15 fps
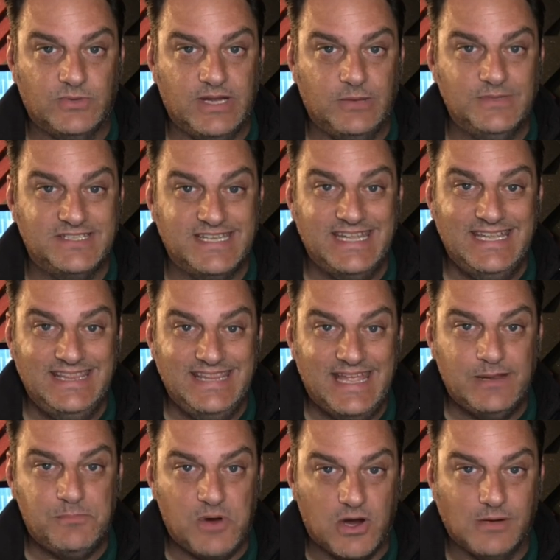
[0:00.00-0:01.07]
when I was in
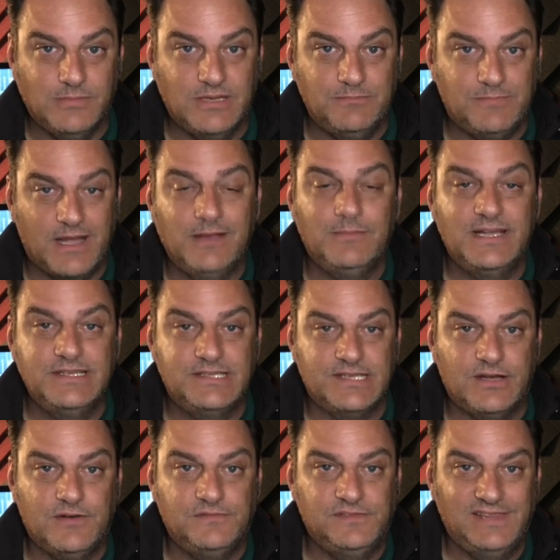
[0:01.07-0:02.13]
that apartment by
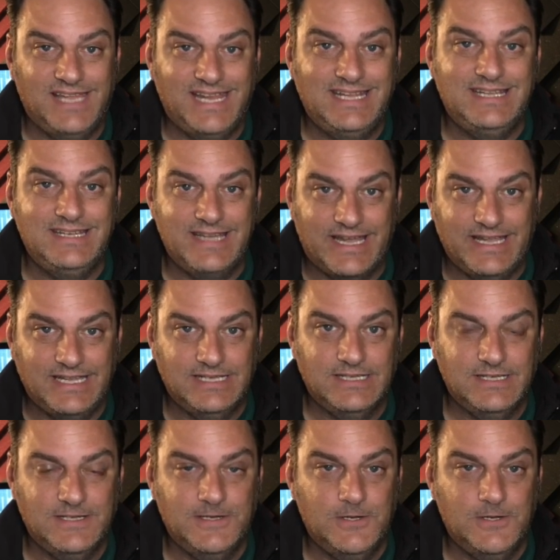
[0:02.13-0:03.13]
myself late at night,